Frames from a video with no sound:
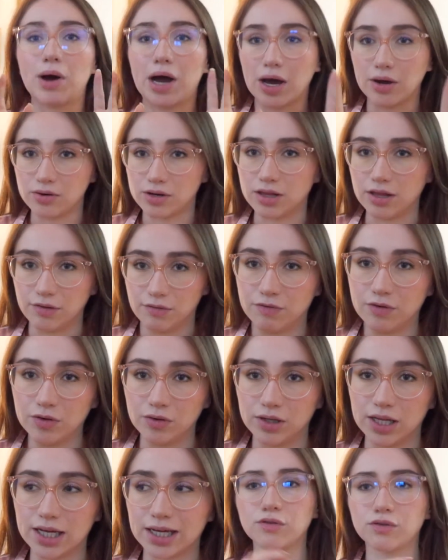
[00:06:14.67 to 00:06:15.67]
How do they feel
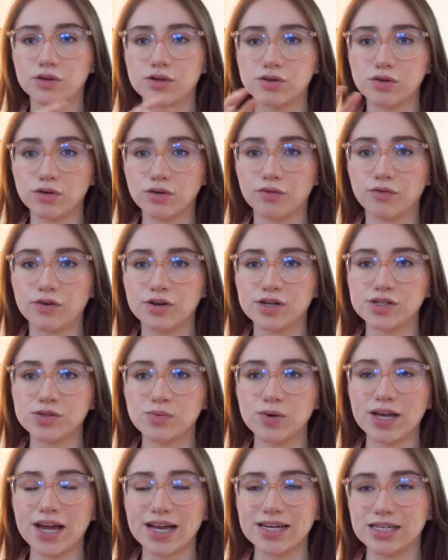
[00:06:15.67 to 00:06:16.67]
like? So the first
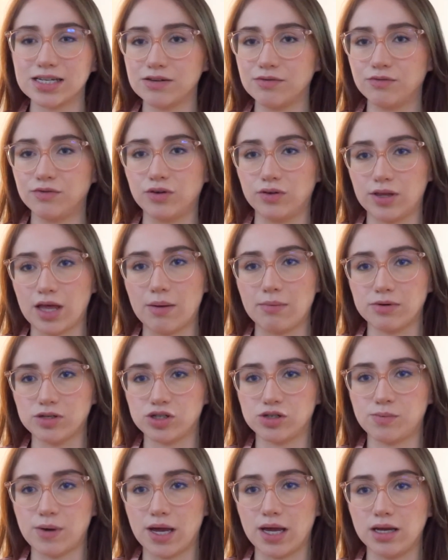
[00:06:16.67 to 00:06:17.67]
week I didn't feel that
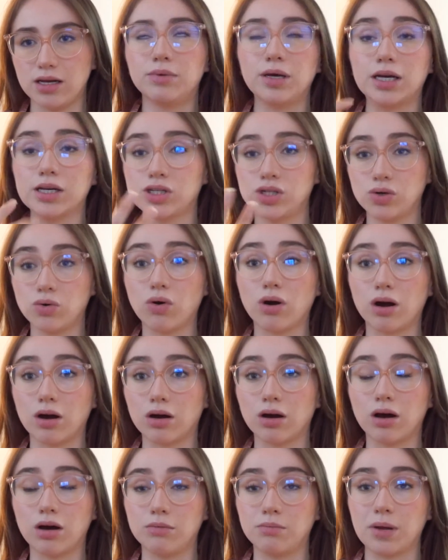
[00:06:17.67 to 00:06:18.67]
much pain because you are
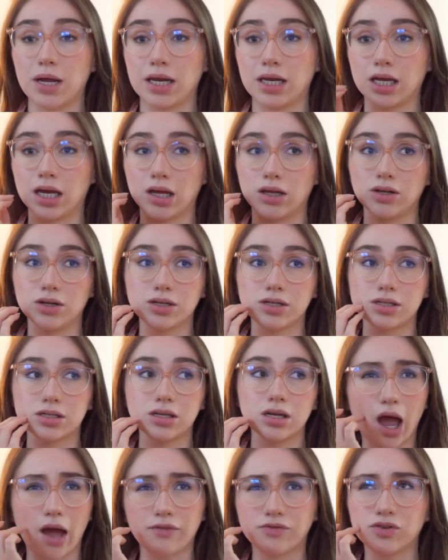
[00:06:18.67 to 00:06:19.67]
on
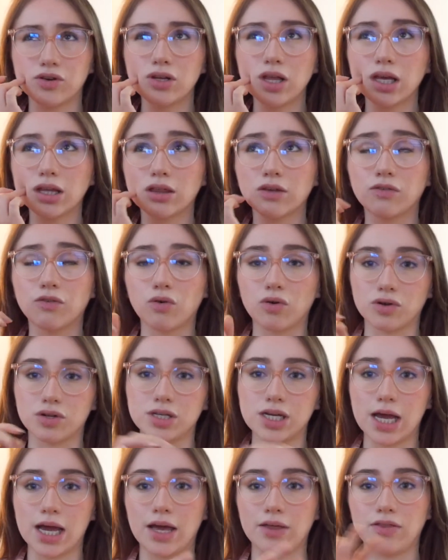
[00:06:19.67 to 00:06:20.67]
painkillers. After like the 4th
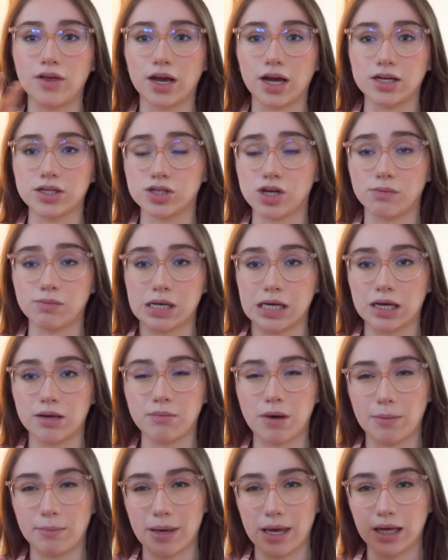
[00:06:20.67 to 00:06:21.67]
day, I think I stopped taking
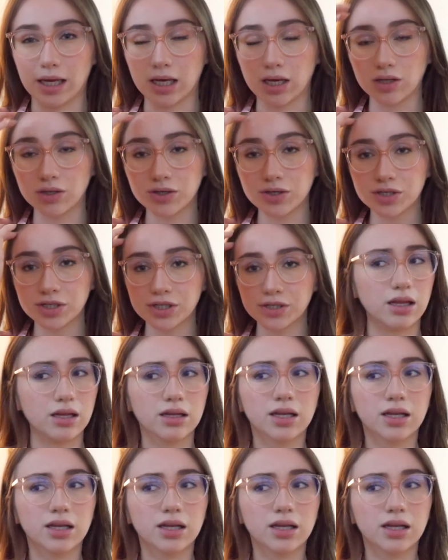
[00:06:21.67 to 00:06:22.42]
my painkillers.